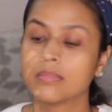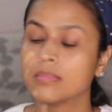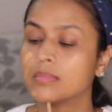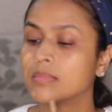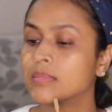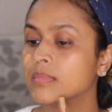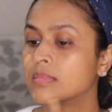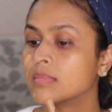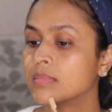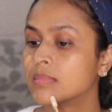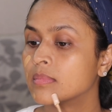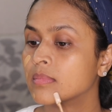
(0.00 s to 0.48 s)

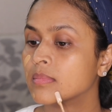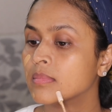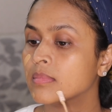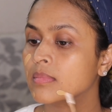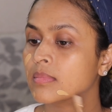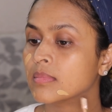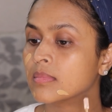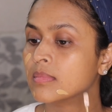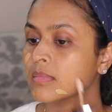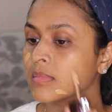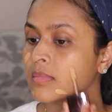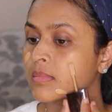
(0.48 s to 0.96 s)

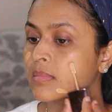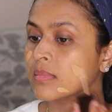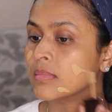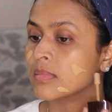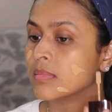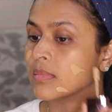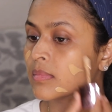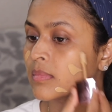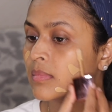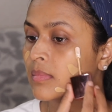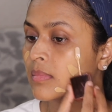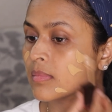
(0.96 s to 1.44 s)

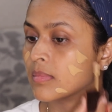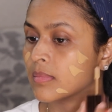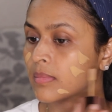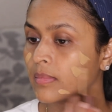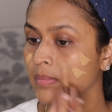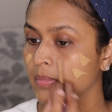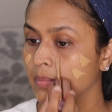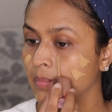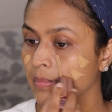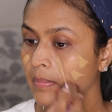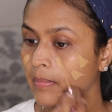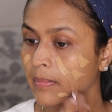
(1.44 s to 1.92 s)

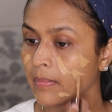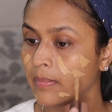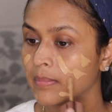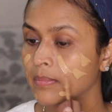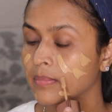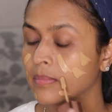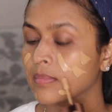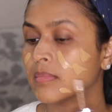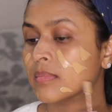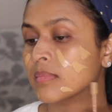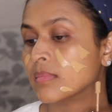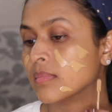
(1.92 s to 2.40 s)

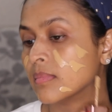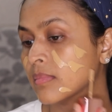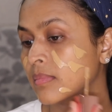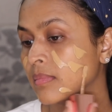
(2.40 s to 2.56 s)
(no one is talking)